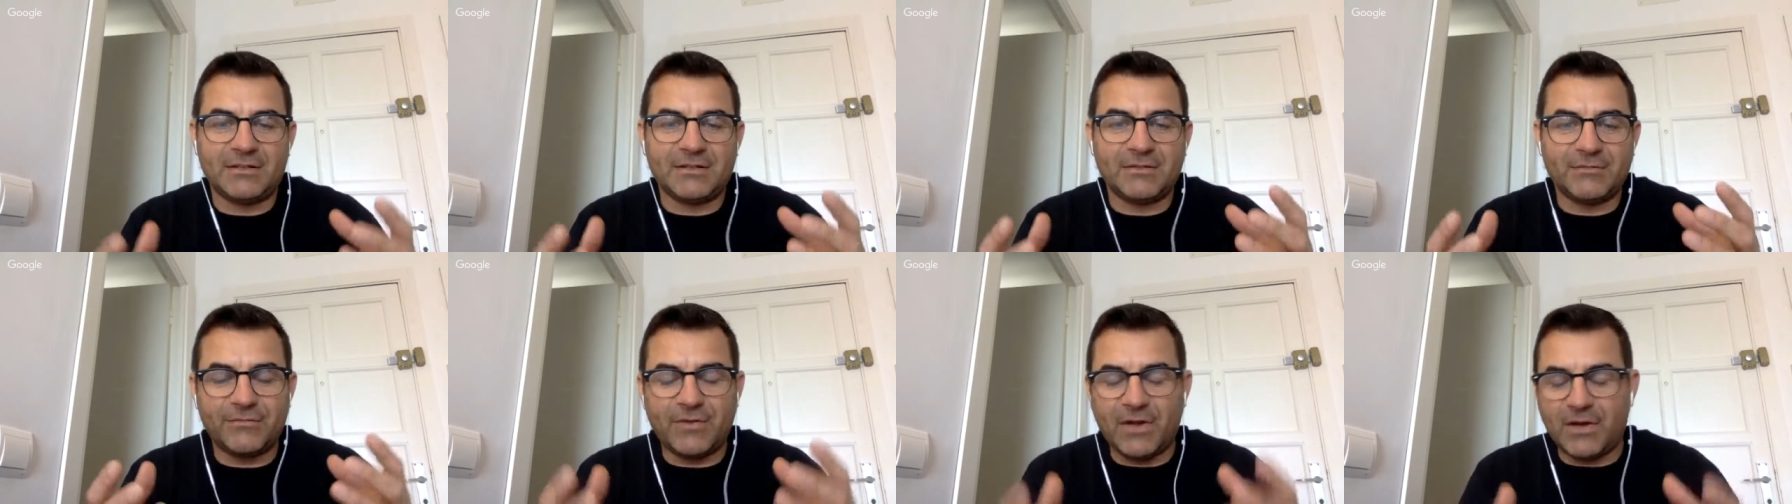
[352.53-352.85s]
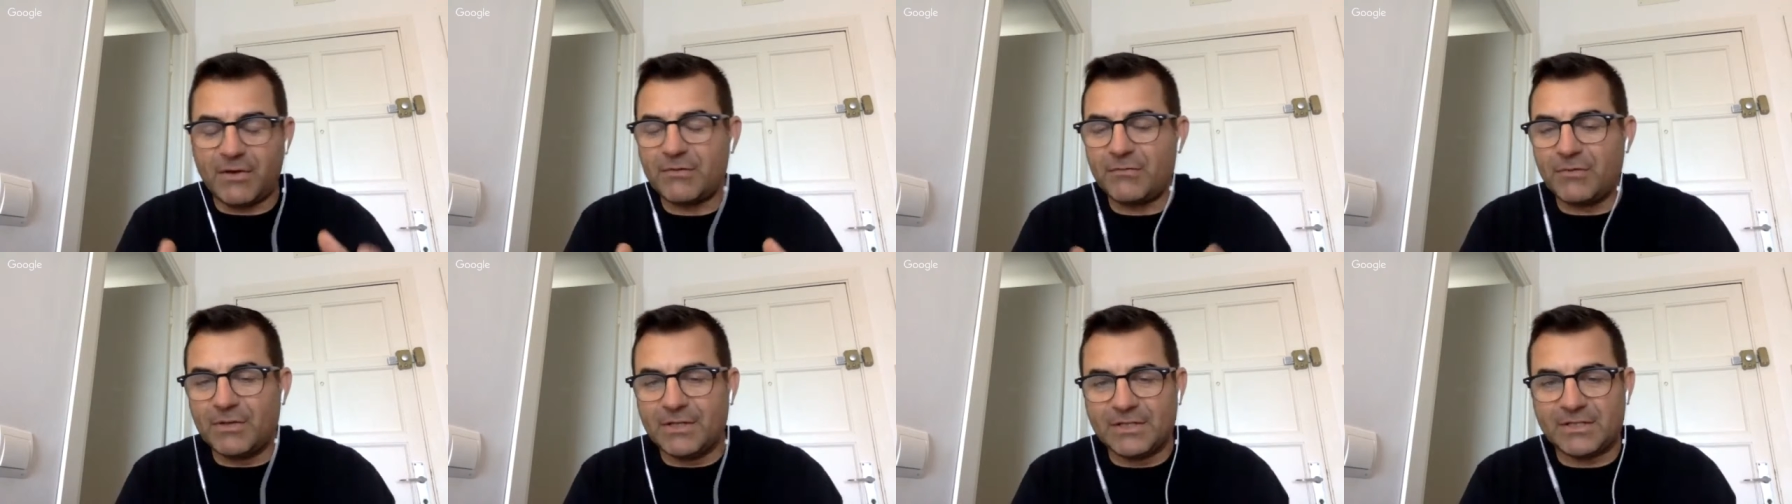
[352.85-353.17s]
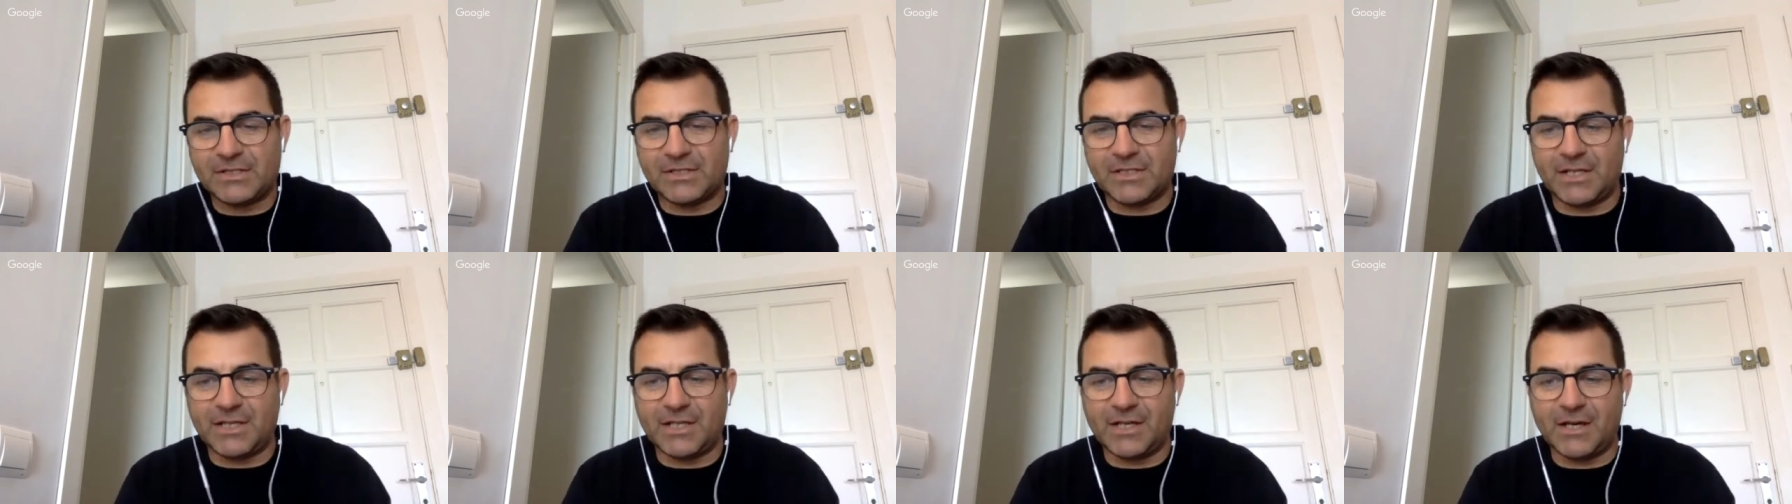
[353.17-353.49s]
very
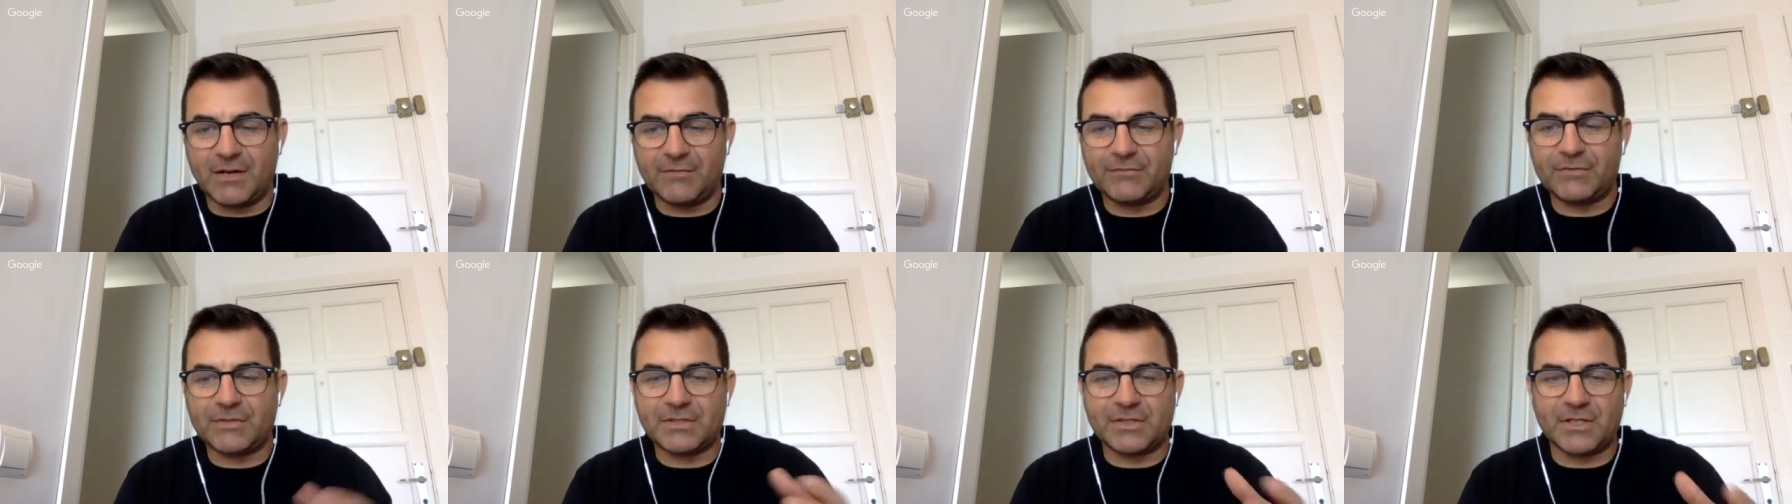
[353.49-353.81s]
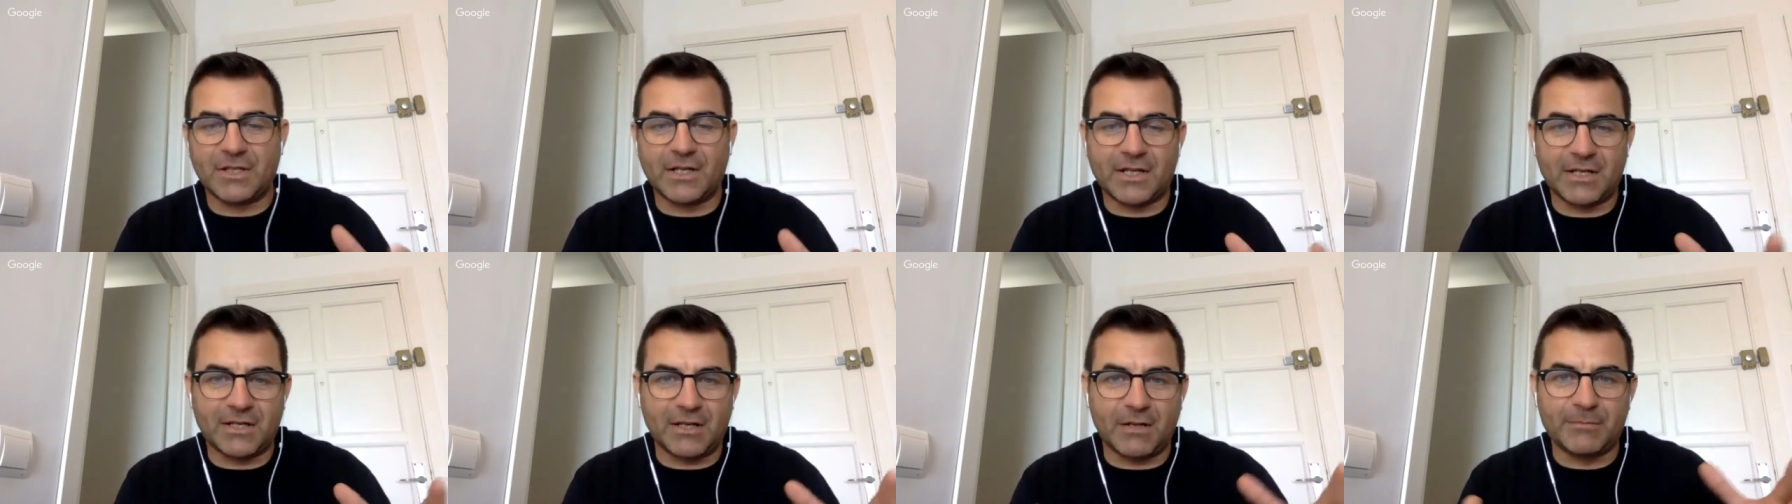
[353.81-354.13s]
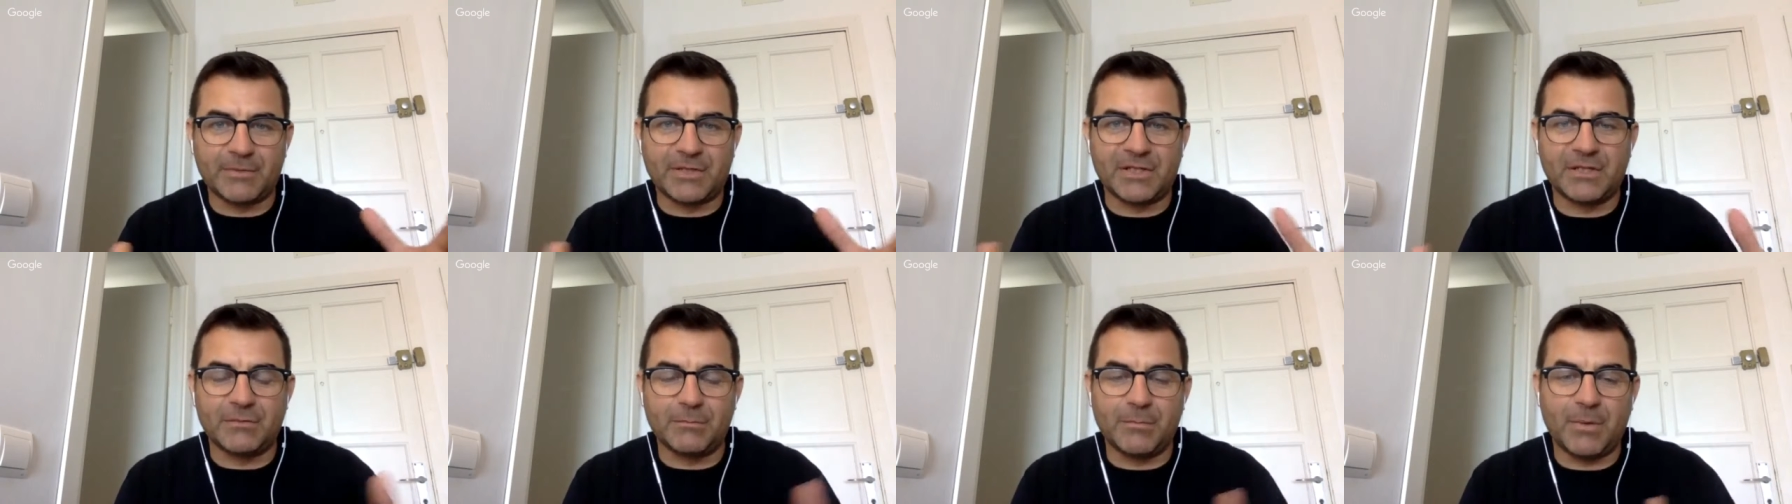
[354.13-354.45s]
recently I've decided
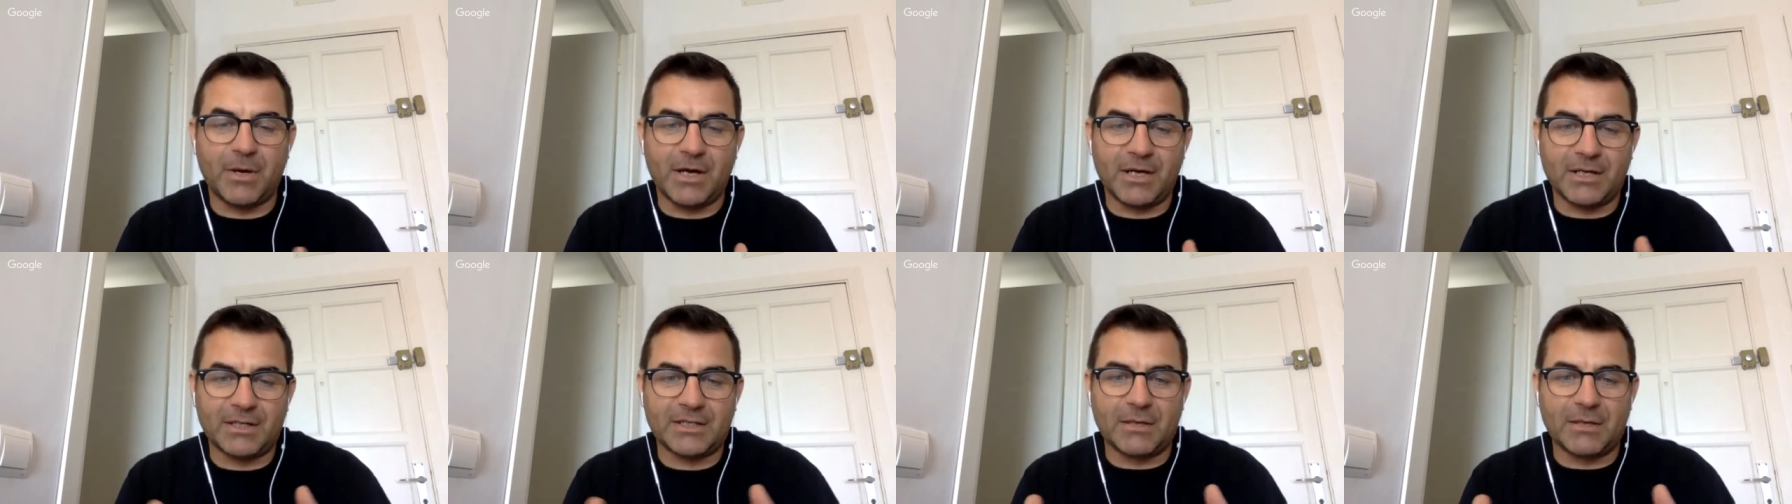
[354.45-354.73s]
I'm going to